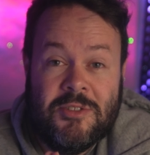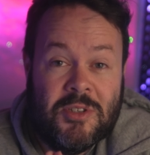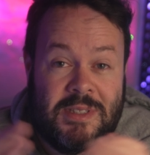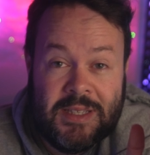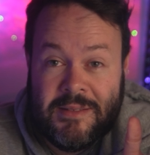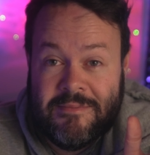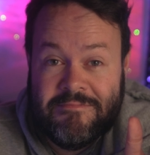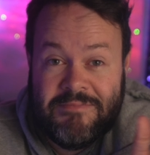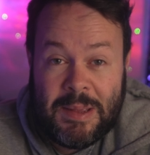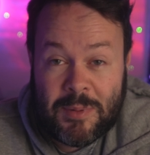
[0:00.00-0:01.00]

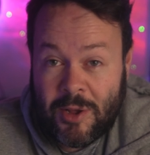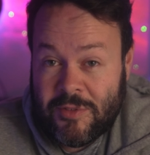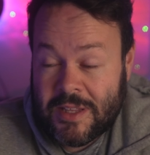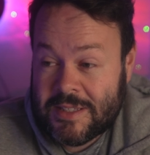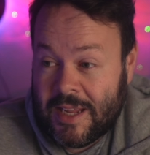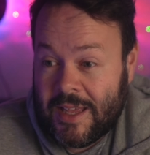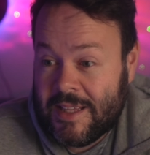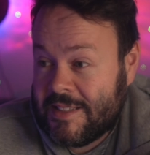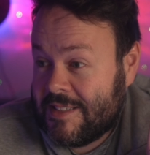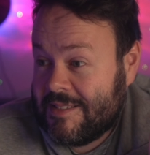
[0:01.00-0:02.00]
Trusting people over the internet
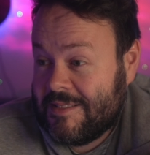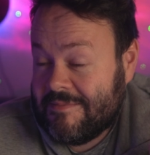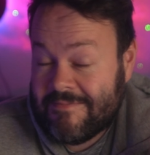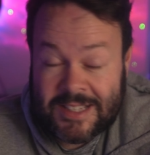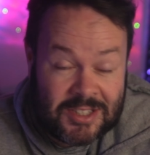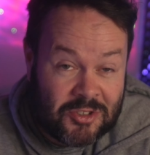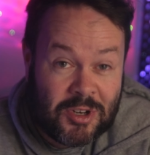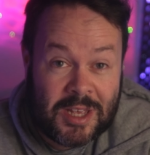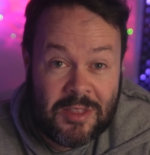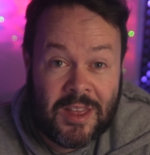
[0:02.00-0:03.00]
is is a
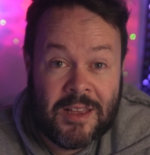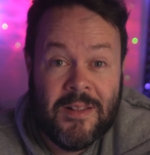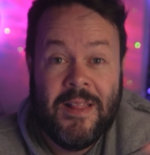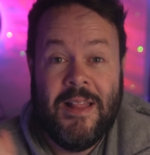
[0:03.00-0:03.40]
tricky thing.